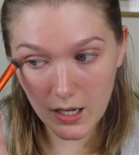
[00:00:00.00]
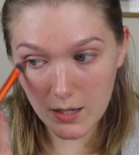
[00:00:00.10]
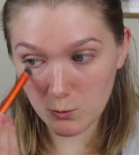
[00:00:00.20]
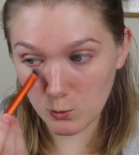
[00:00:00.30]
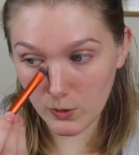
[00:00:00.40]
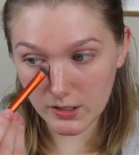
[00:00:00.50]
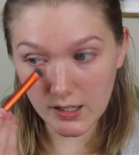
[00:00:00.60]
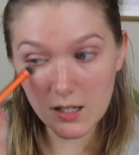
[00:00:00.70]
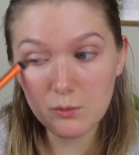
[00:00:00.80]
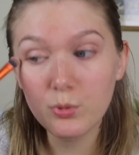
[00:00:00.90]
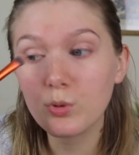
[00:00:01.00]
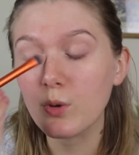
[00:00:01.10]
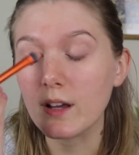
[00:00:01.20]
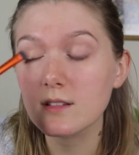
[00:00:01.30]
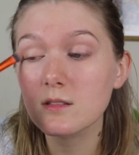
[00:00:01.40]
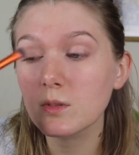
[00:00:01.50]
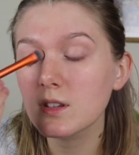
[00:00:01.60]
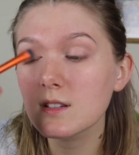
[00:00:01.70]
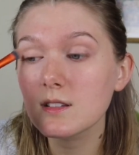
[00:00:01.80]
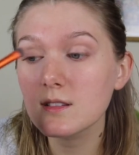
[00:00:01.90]
I'm really impressed with
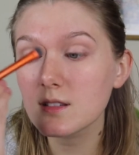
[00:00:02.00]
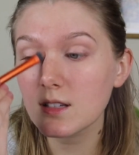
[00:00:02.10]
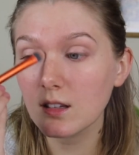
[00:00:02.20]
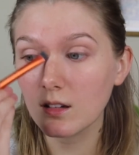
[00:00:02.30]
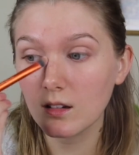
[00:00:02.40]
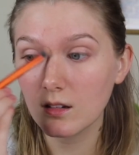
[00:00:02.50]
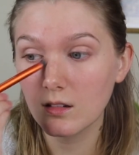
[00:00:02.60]
this concealer.